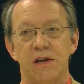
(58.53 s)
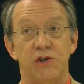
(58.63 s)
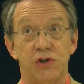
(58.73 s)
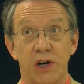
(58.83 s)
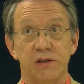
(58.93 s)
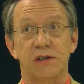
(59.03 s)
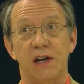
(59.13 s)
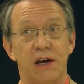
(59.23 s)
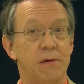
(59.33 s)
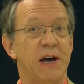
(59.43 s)
Just
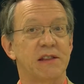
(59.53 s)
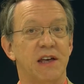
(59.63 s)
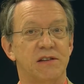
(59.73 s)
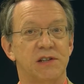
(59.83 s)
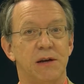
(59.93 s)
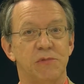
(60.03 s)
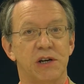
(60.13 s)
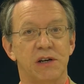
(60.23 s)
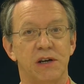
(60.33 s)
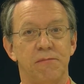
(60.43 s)
at about that same
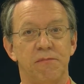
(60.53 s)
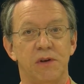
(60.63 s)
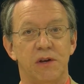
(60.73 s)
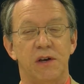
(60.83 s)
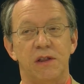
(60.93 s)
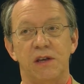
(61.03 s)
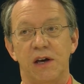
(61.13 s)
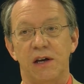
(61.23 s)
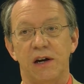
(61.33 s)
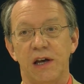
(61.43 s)
time, the
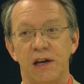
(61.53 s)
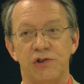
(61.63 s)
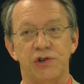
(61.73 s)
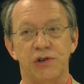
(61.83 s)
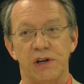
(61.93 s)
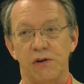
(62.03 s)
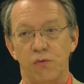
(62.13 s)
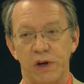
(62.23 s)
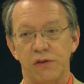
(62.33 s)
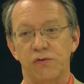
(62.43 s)
NIH
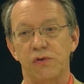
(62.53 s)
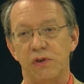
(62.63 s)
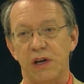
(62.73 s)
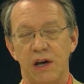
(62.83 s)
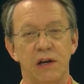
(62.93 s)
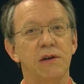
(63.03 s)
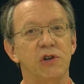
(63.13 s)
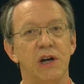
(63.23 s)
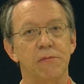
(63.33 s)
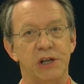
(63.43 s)
went through the end of
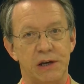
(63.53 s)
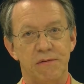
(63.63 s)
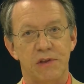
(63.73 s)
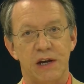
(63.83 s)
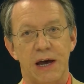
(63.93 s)
a doubling that